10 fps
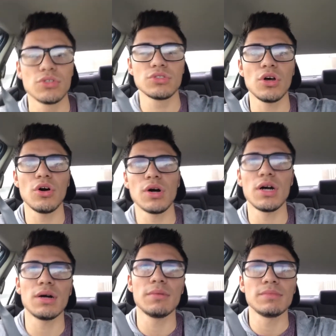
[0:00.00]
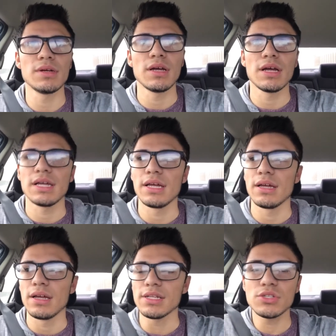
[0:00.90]
So um,
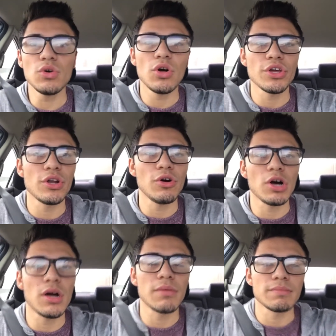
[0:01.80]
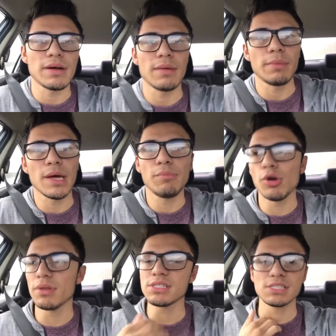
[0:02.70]
it's cool, you know. Um, my
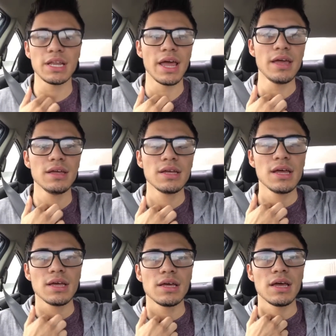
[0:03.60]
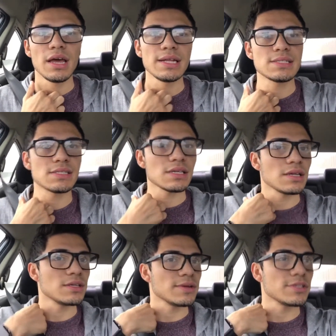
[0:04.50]
appointment's today. It's
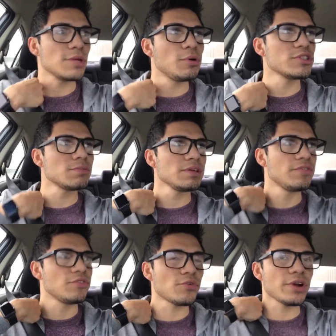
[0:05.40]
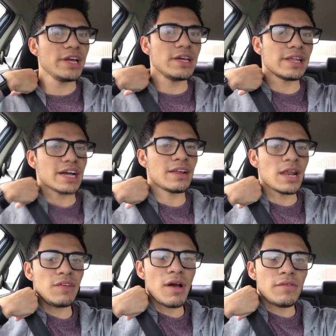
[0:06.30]
supposedly free, like a
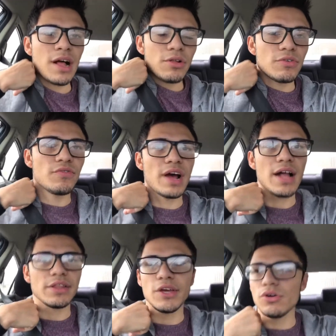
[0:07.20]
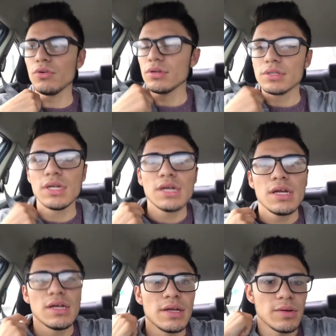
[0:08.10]
ninety-five dollar value,
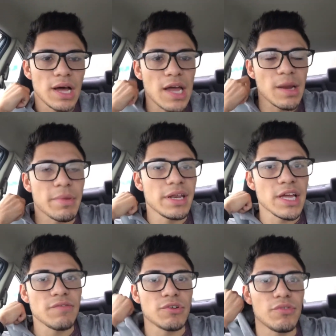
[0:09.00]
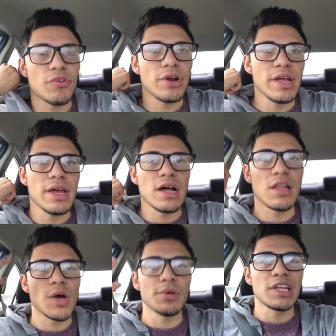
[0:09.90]
and I'm getting it for free.
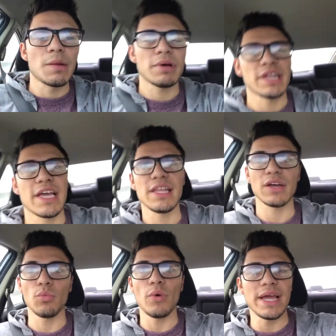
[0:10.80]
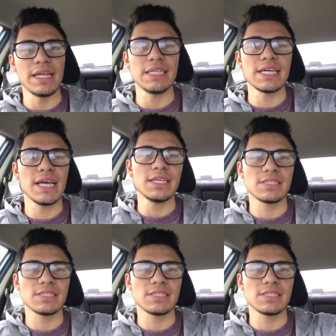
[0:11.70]
Along with it, I'm gonna get like a whitening kit,